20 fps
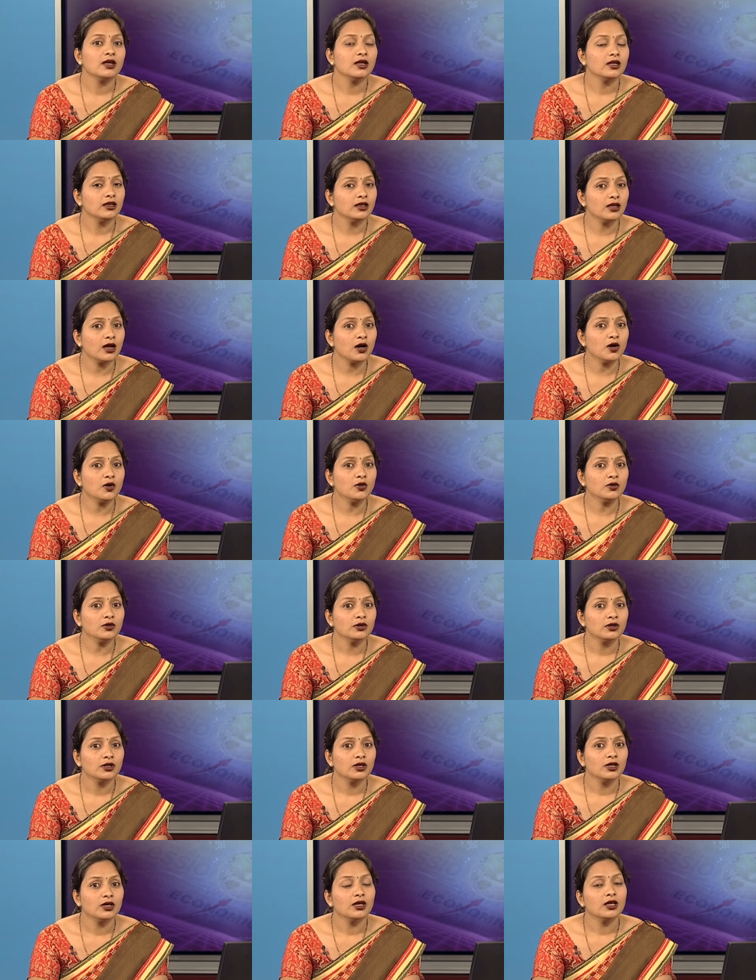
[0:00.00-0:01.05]
Now,
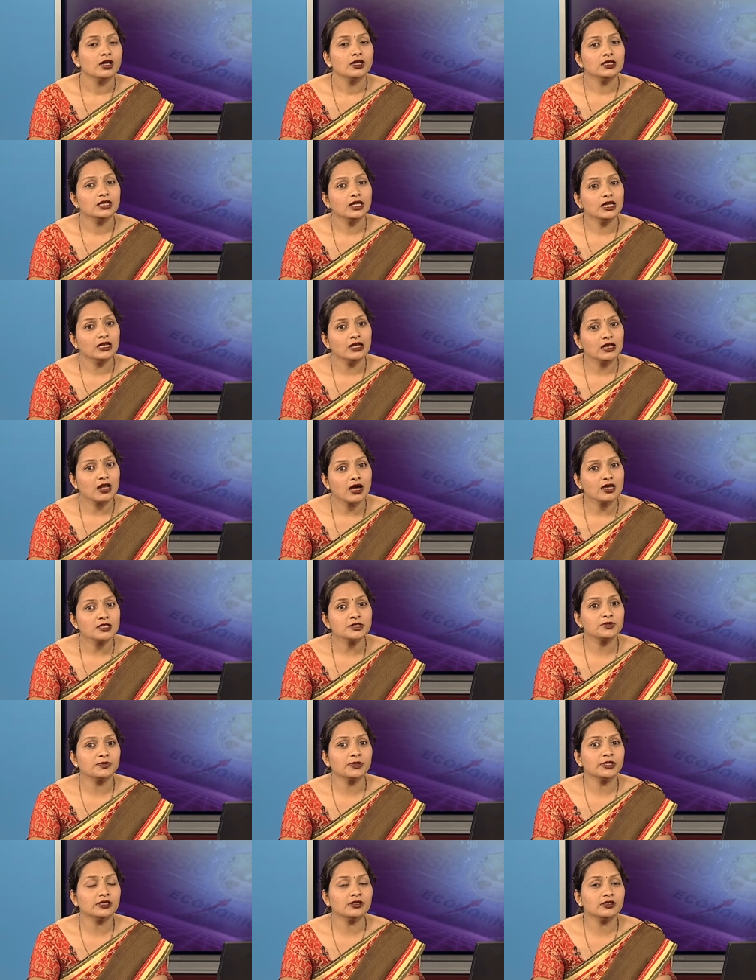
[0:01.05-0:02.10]
the last
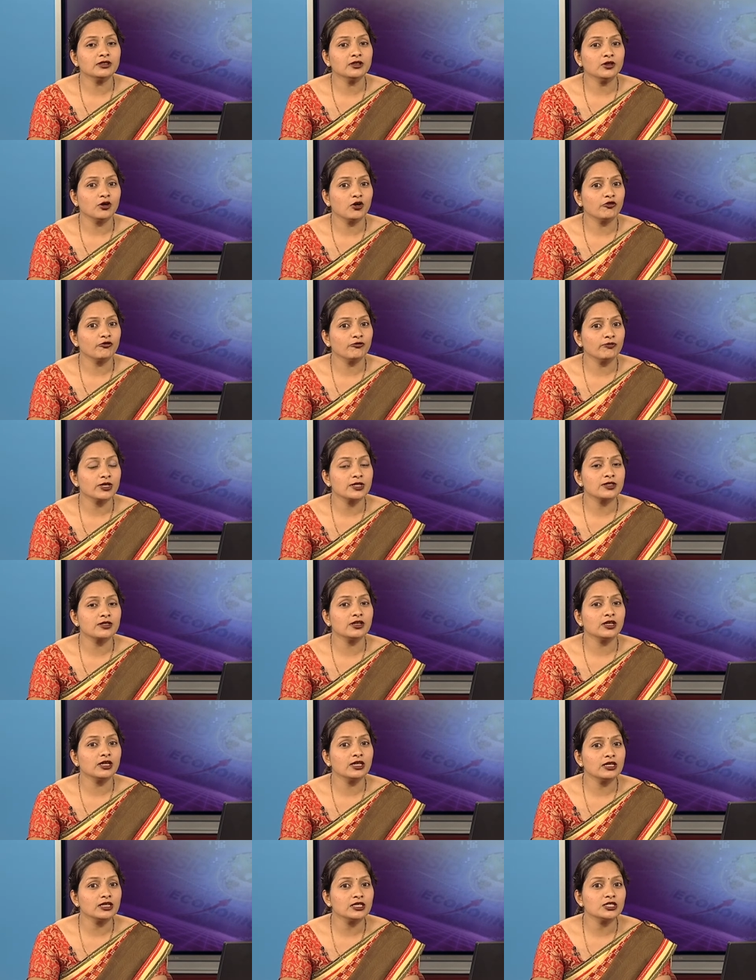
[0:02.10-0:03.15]
method of
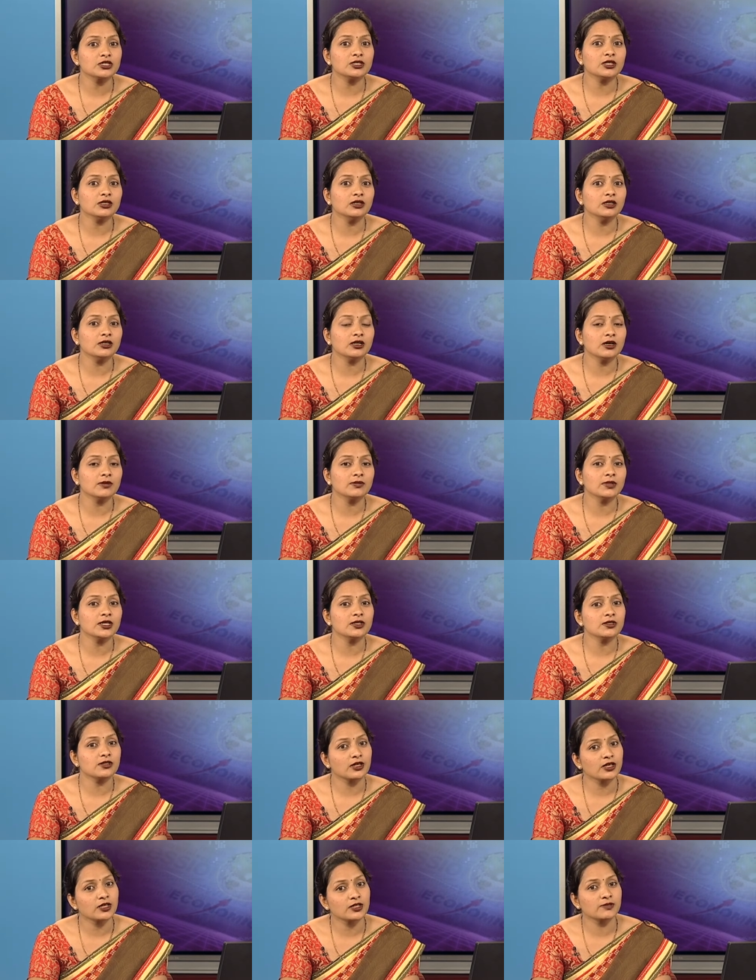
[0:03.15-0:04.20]
measuring national income is
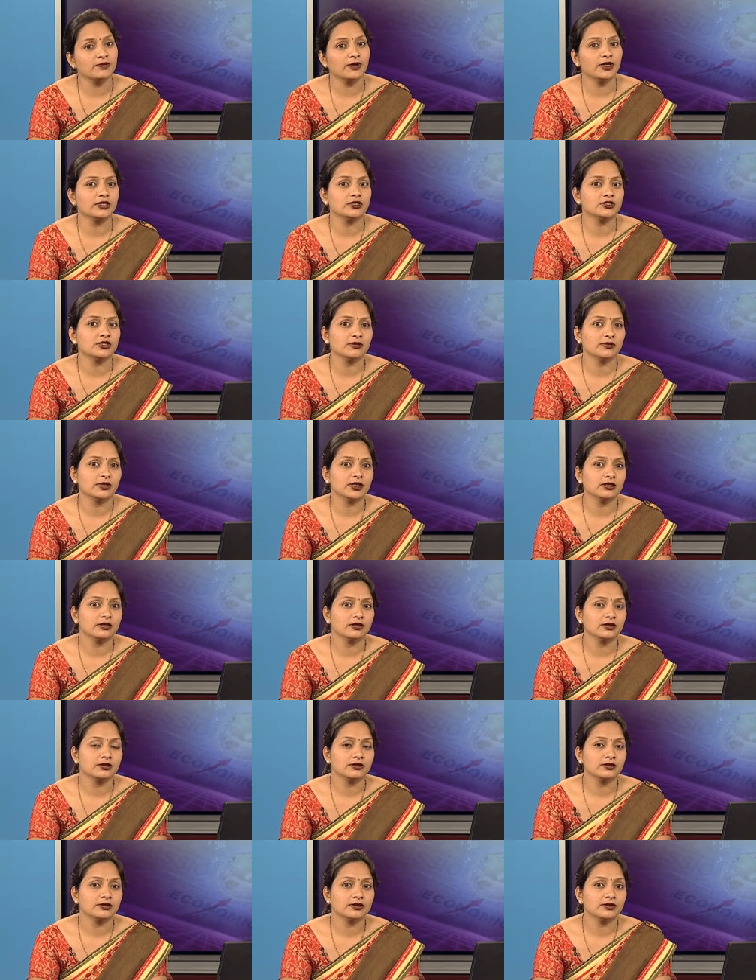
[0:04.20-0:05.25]
expenditure
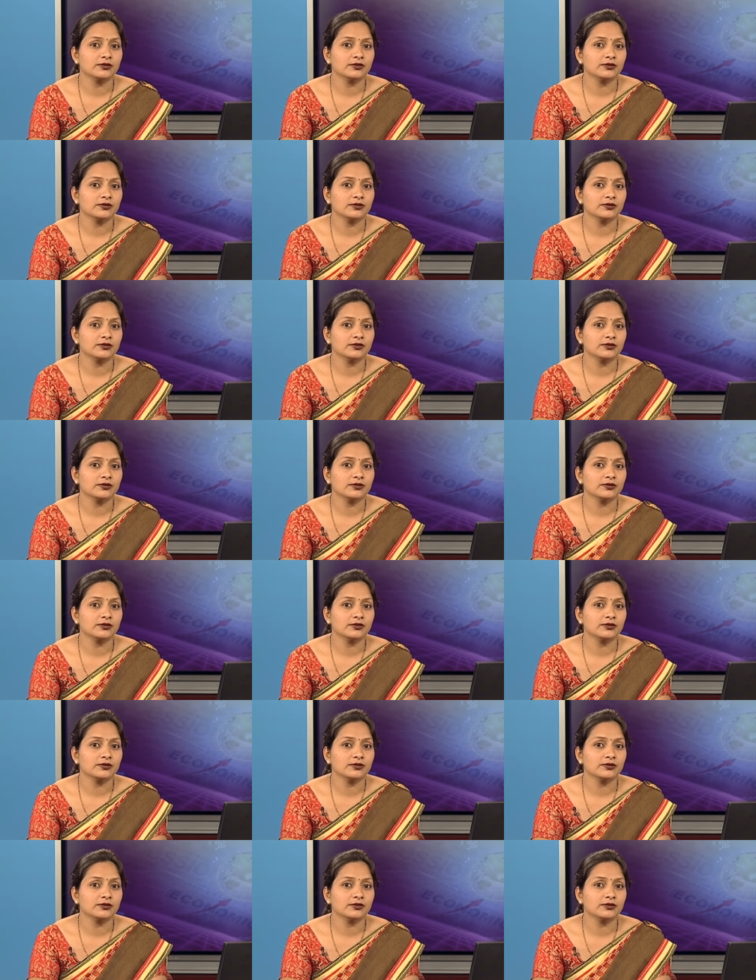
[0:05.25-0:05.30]
method.